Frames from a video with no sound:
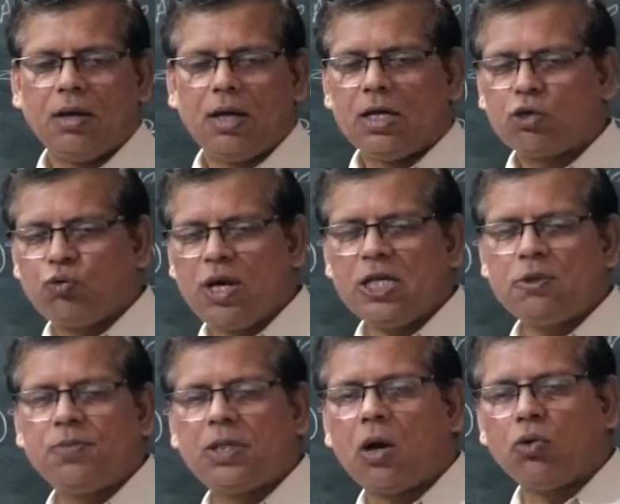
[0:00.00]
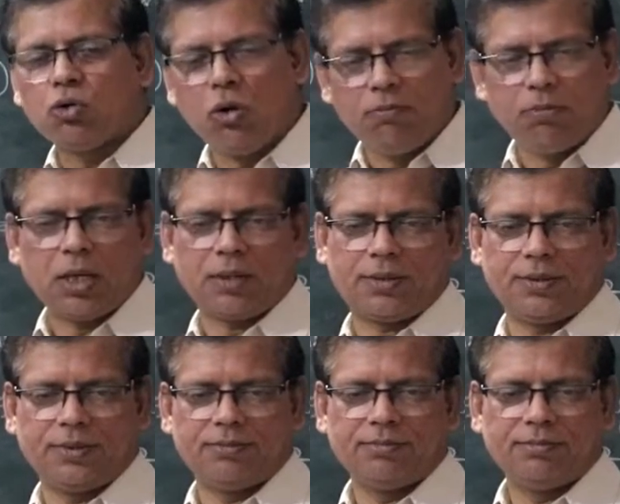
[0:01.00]
Students without
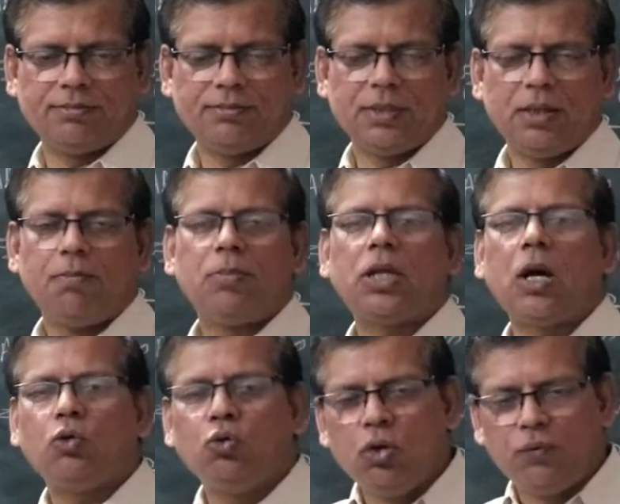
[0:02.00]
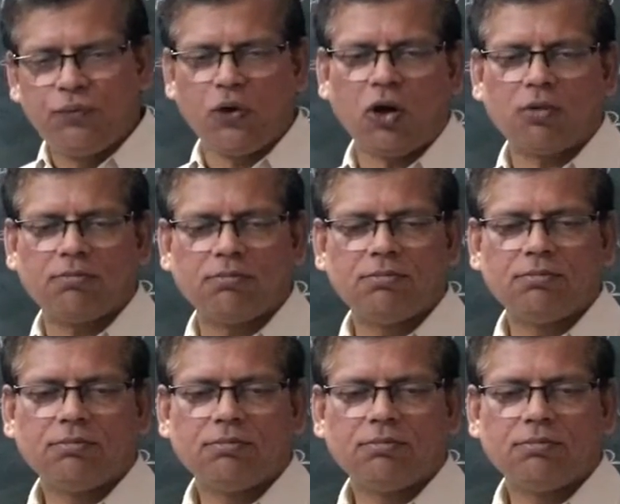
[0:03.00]
homework, without uniform,